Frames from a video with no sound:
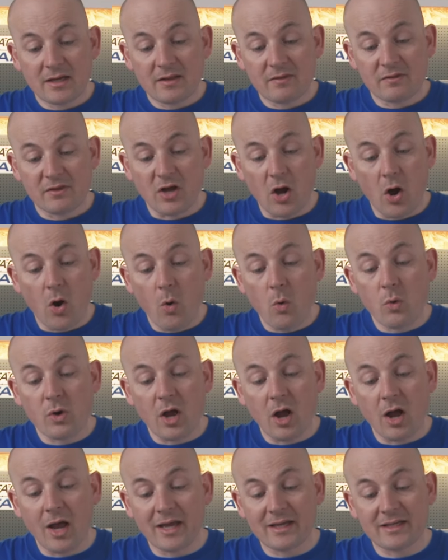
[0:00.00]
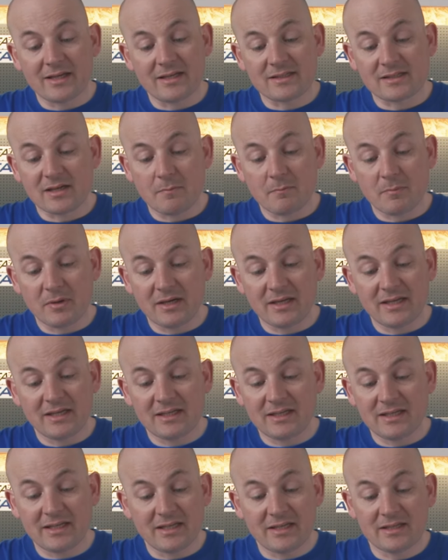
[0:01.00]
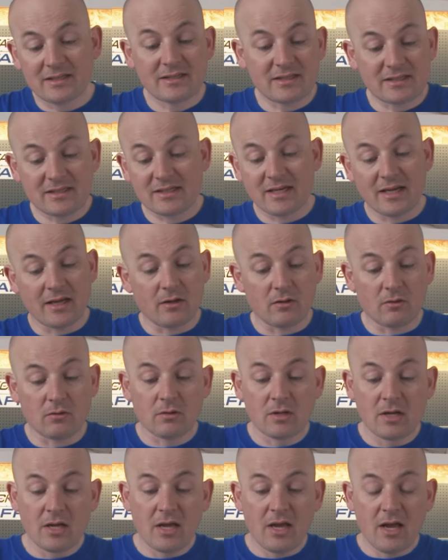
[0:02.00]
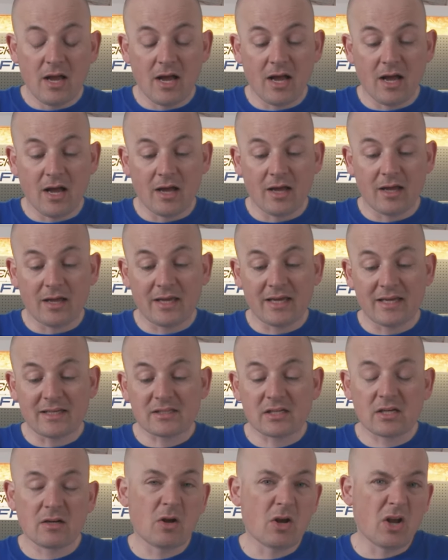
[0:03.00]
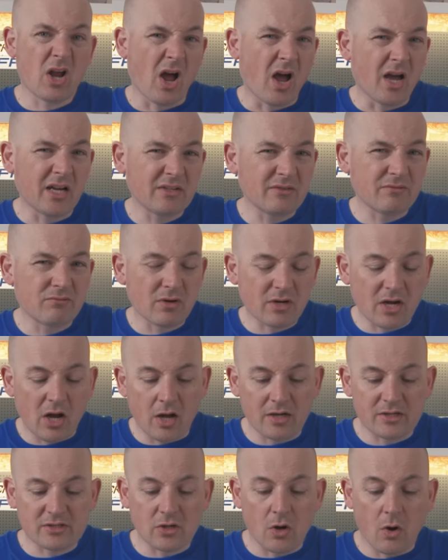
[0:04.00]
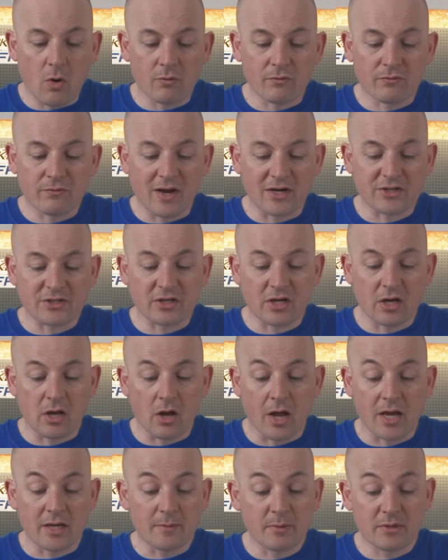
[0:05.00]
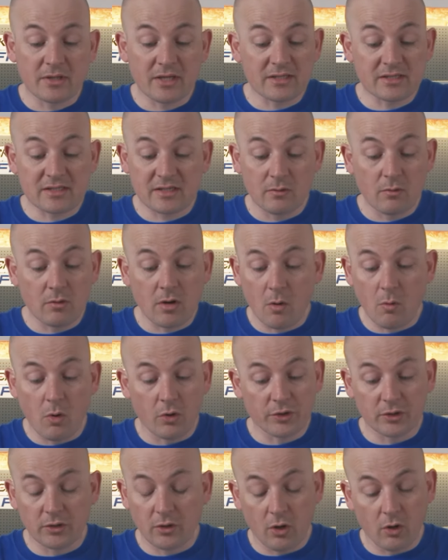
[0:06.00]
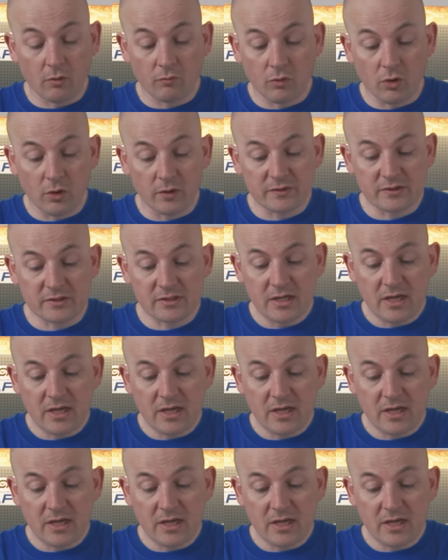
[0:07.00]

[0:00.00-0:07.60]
The whole guide is completely steel. It's kind of regarded as an old-fashioned guide, but they still go on a lot of rods.